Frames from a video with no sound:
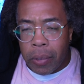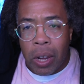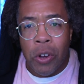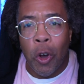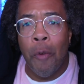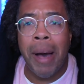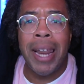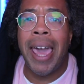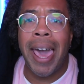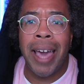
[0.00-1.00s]

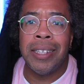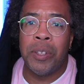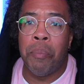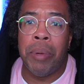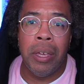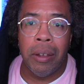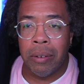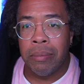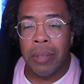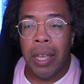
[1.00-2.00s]
Nobody asked to be
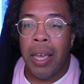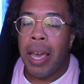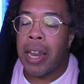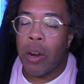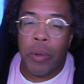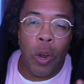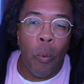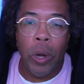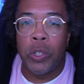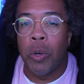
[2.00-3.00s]
here. And I don't care
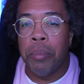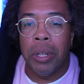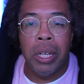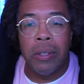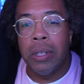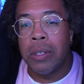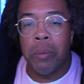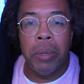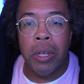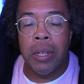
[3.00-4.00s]
what your belief
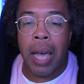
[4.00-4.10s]
system is.